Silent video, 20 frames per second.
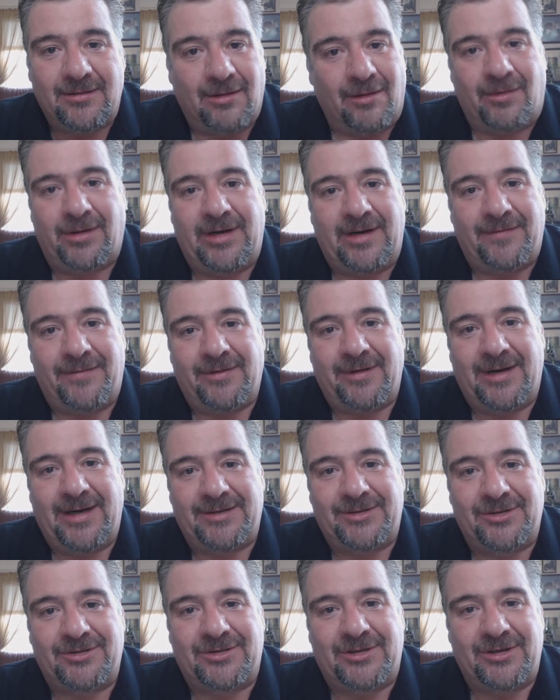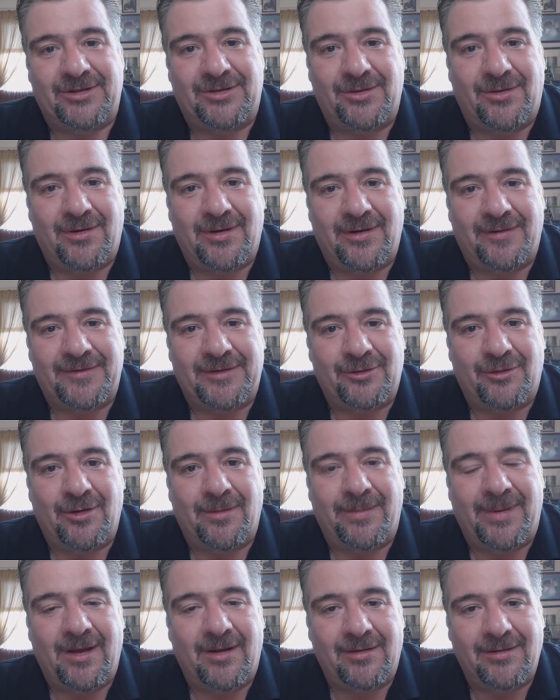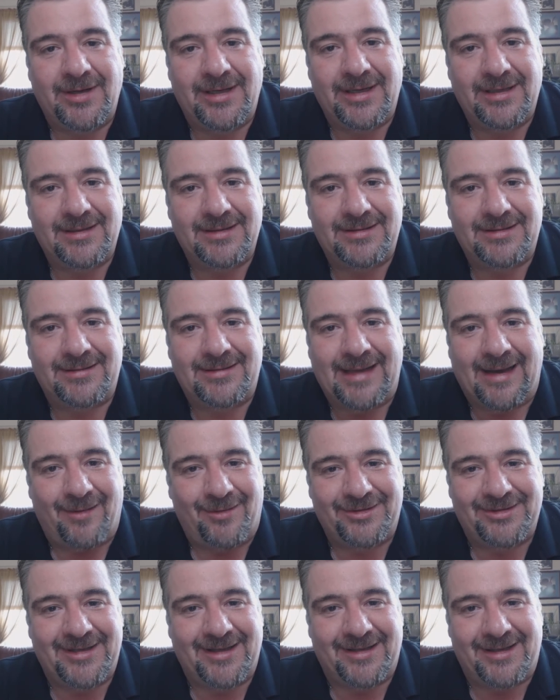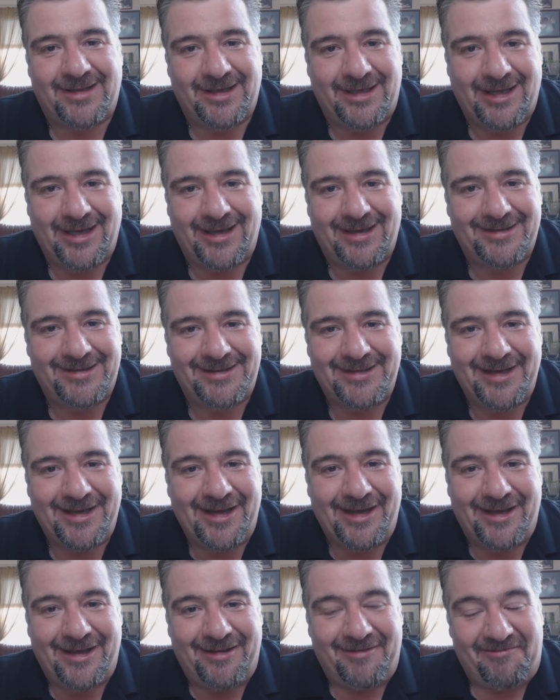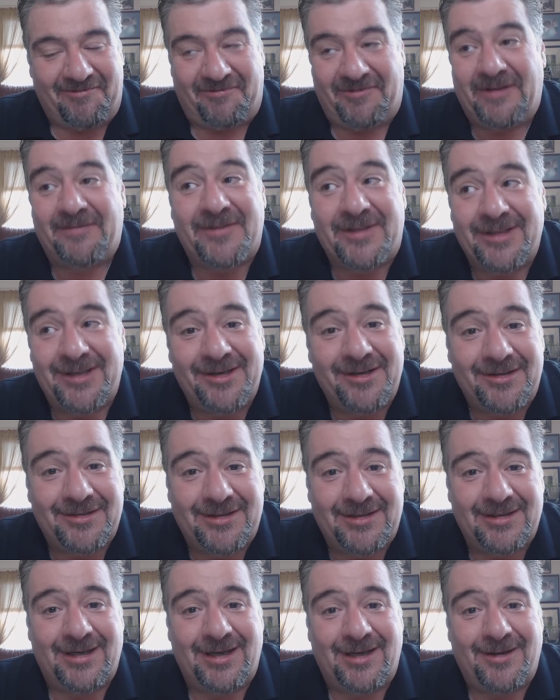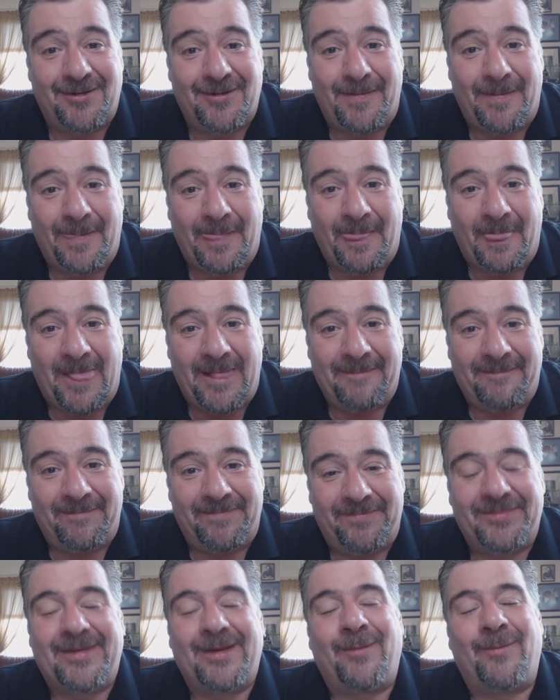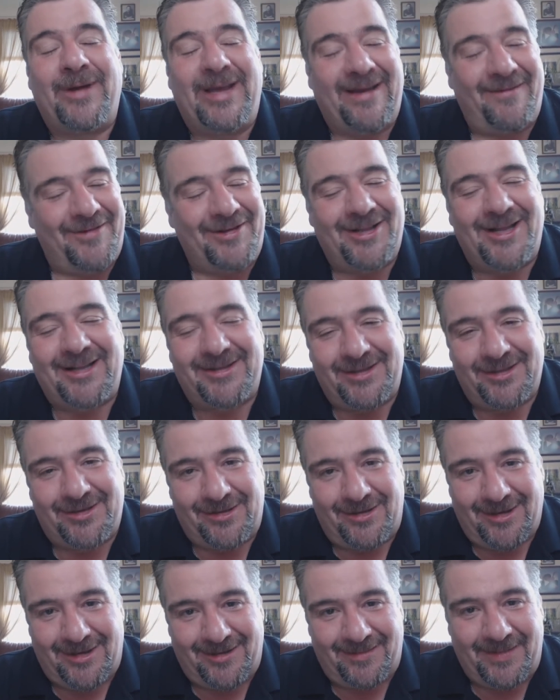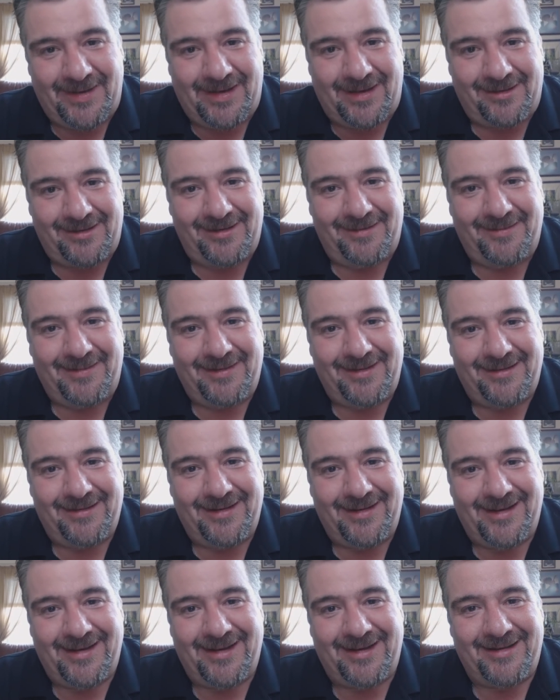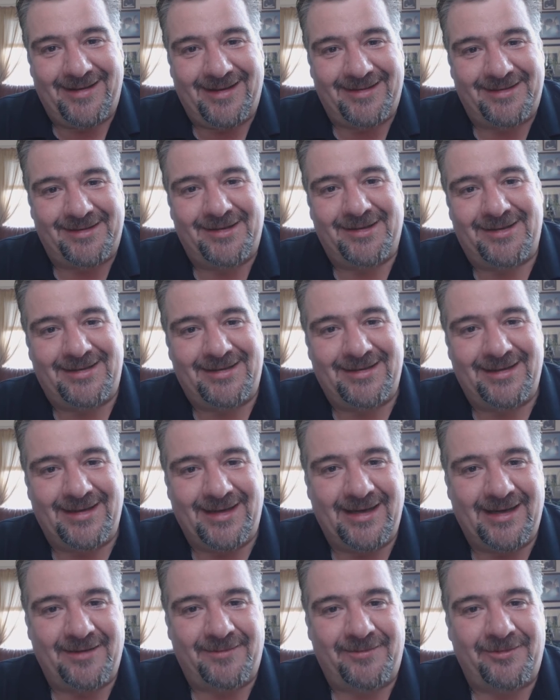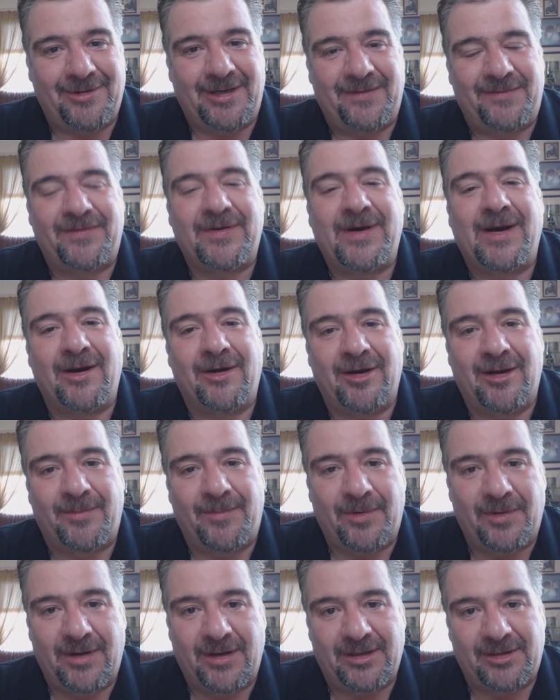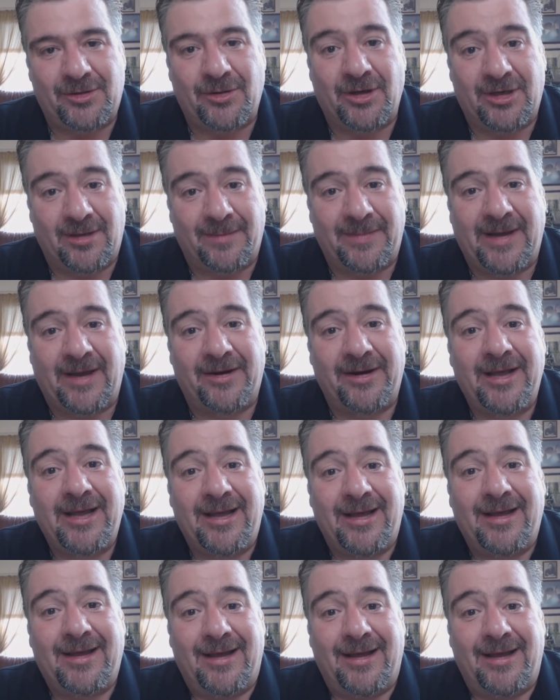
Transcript: No one ever answers the door if the doorbell rings. That was not the case 50 years ago. We have a lot to talk about. And as you can see, I get pretty fired up when I talk about